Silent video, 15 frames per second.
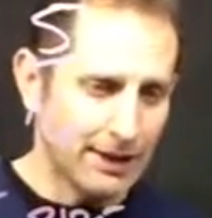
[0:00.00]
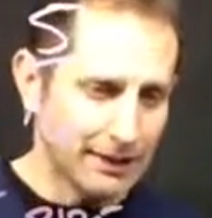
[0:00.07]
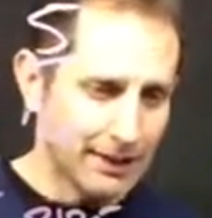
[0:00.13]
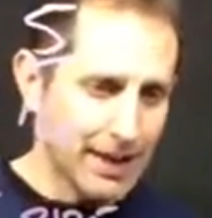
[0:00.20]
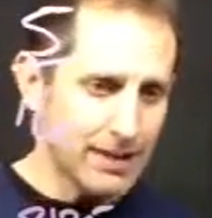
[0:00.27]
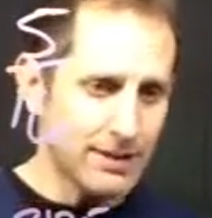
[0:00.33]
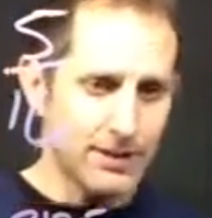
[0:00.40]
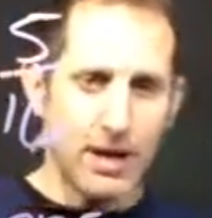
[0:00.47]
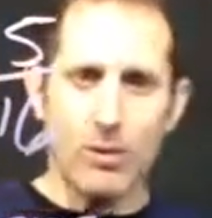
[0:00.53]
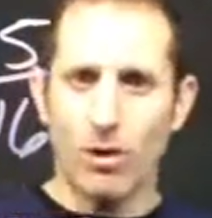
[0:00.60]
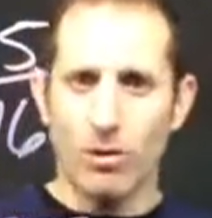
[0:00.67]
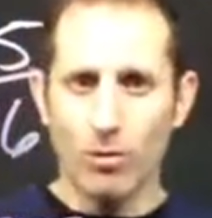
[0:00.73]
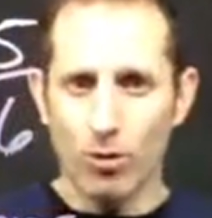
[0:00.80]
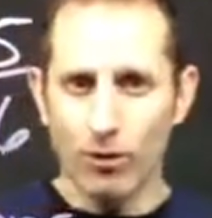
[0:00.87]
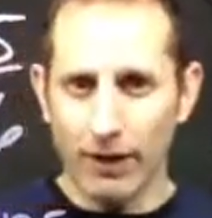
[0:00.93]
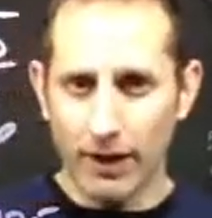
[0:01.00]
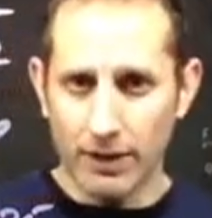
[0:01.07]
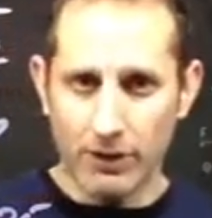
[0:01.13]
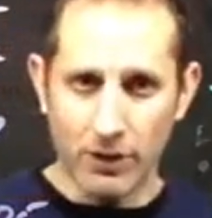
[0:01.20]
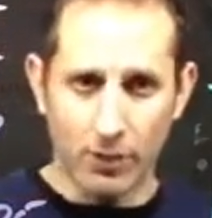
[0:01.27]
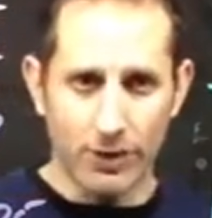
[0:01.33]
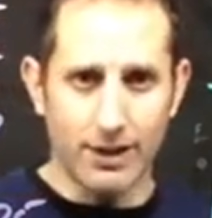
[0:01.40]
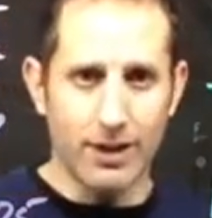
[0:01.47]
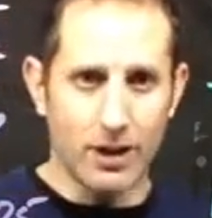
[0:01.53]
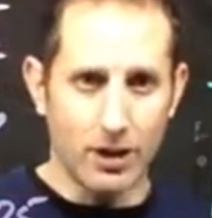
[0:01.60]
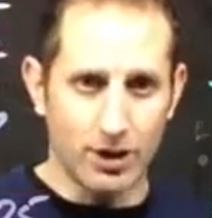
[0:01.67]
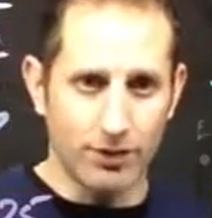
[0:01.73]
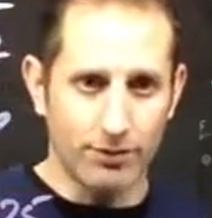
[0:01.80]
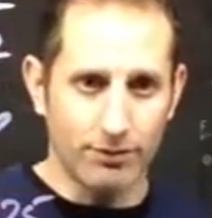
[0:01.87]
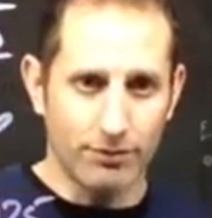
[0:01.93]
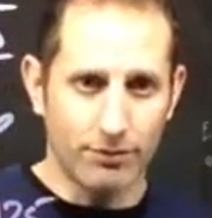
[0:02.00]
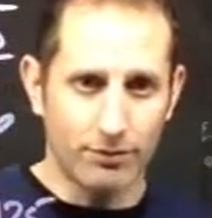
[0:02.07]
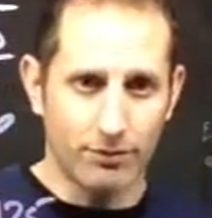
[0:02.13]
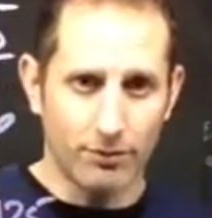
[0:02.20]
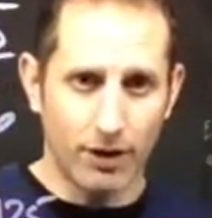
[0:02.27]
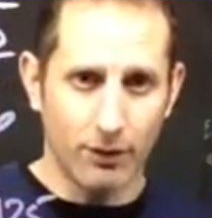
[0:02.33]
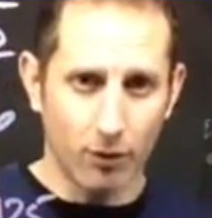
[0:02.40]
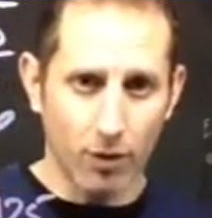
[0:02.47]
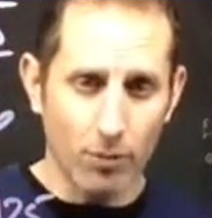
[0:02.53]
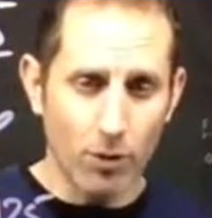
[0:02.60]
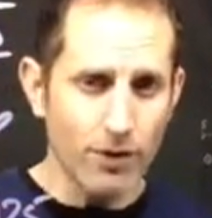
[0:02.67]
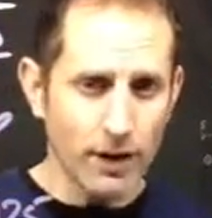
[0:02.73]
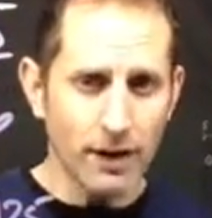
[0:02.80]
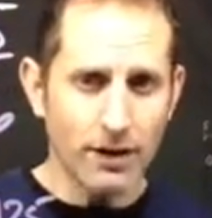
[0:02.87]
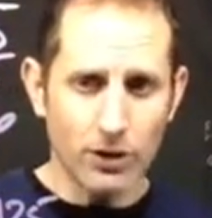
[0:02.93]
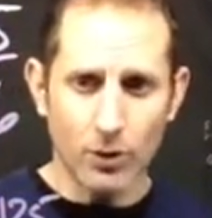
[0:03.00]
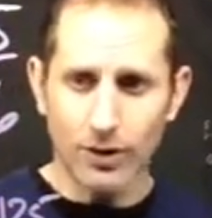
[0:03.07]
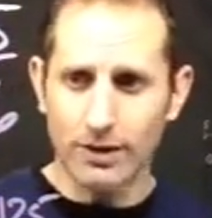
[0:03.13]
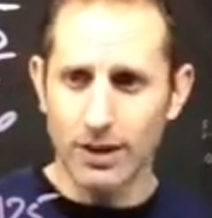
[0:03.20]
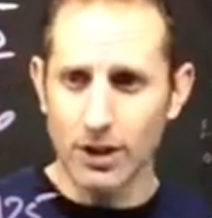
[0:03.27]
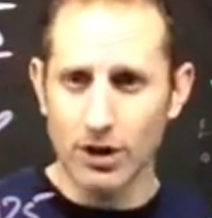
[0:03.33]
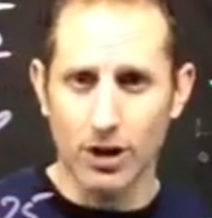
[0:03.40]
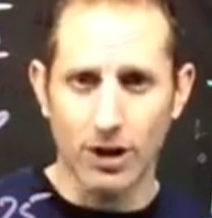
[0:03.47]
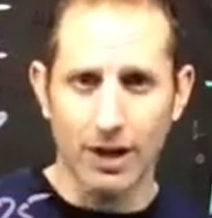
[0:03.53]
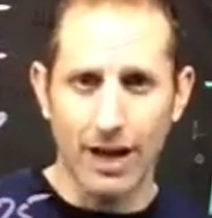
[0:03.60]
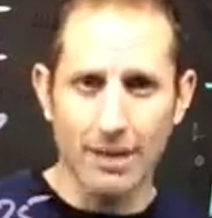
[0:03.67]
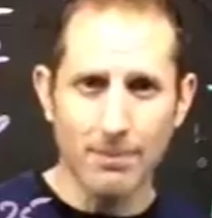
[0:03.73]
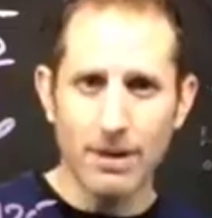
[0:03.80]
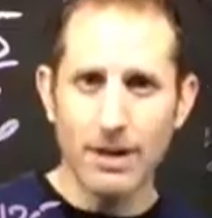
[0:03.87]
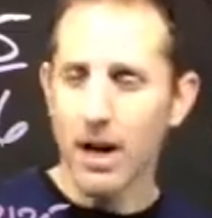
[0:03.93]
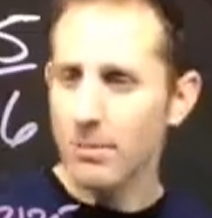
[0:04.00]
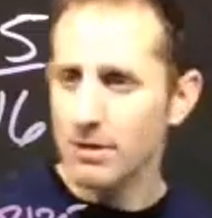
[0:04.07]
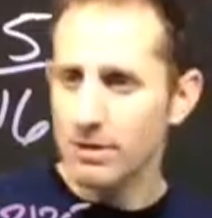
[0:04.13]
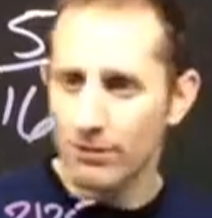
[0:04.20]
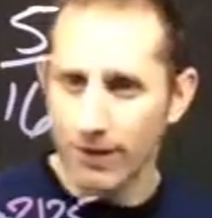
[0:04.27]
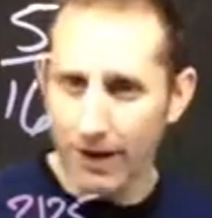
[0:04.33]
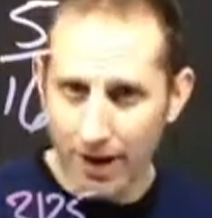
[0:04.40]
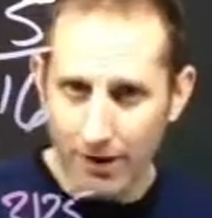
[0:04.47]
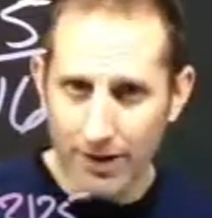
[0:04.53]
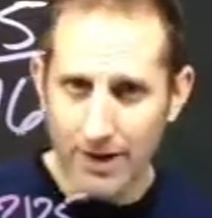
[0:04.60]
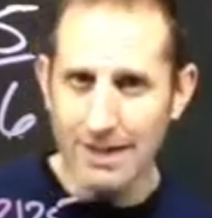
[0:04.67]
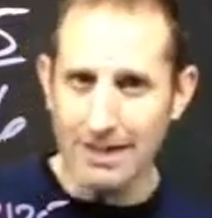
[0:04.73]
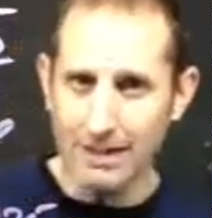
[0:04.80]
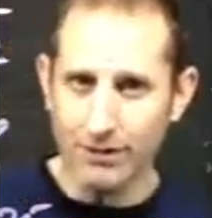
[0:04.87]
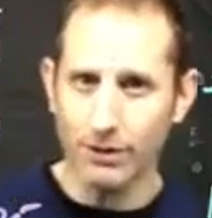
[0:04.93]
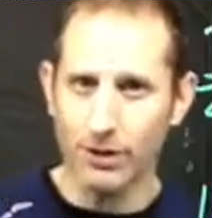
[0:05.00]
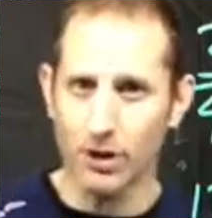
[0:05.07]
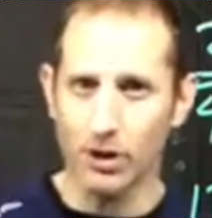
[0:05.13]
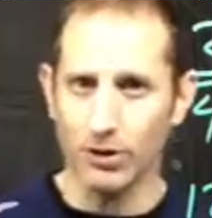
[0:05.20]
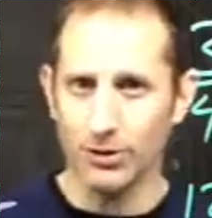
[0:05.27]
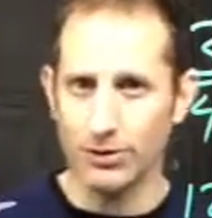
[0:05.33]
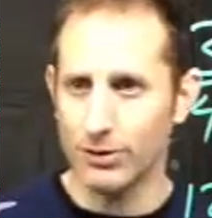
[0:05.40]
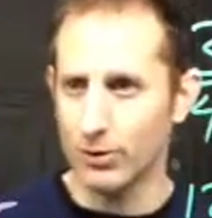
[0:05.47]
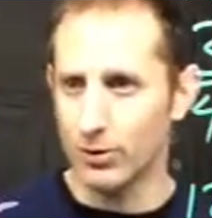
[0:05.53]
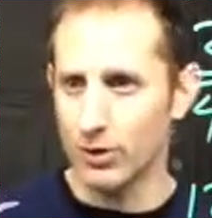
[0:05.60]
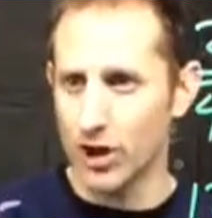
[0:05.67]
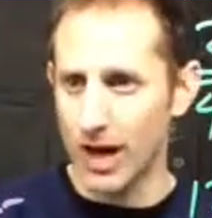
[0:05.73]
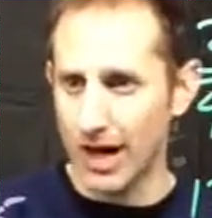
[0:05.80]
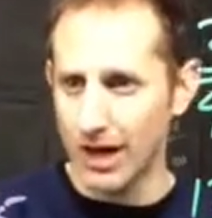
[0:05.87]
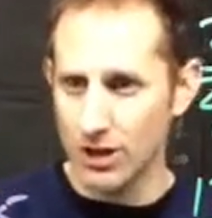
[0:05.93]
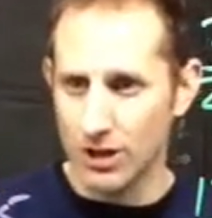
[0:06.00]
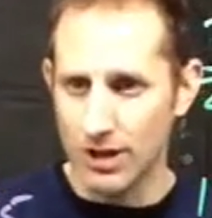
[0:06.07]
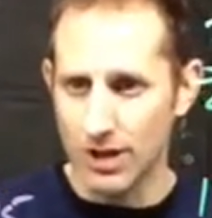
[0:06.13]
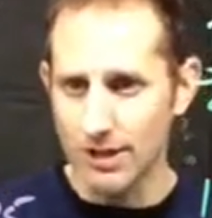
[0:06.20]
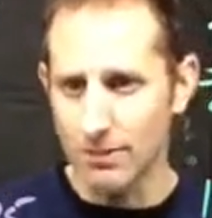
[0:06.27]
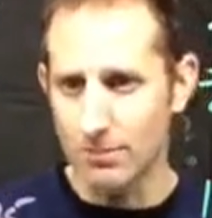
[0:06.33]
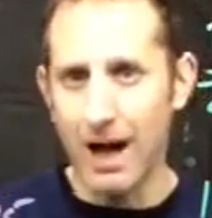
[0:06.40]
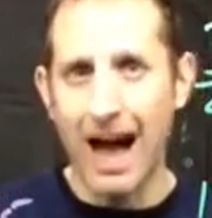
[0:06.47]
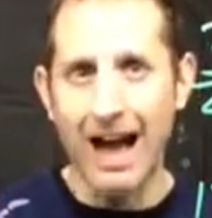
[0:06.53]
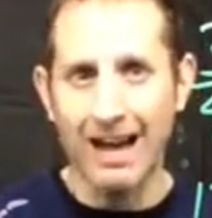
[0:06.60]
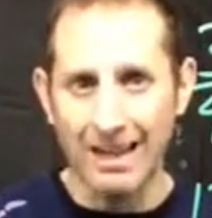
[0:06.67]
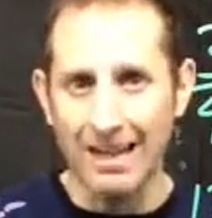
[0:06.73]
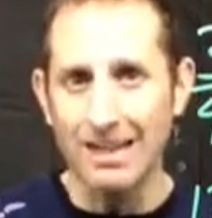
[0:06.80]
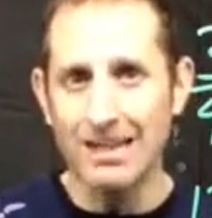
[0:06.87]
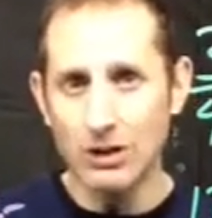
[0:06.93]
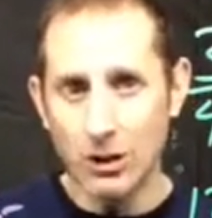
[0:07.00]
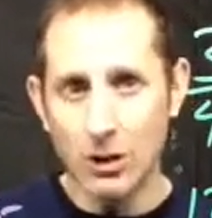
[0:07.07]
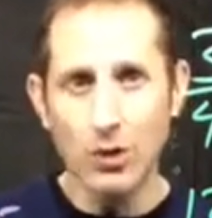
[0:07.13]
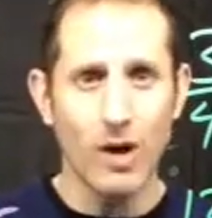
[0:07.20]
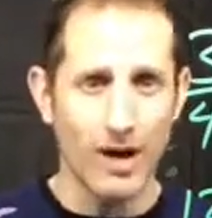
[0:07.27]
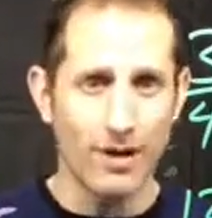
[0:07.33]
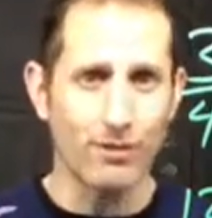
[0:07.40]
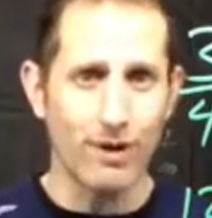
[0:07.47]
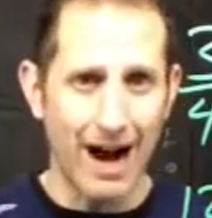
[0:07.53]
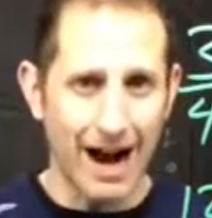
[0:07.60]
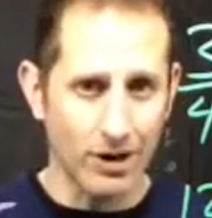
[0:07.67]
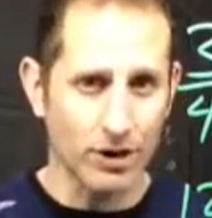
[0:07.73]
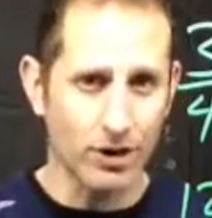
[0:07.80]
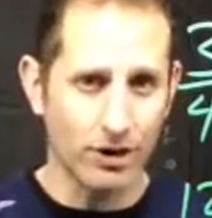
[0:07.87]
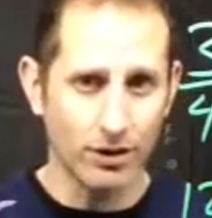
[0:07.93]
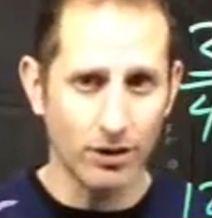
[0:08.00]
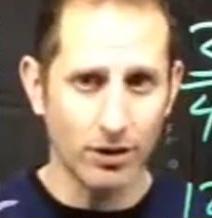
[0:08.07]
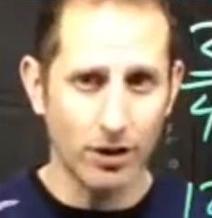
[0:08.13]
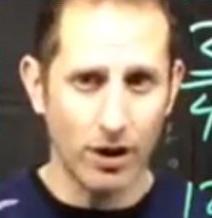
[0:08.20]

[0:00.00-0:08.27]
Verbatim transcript: Let's say we're moving into addition. If we're moving into addition, it becomes very difficult to change this back into a fraction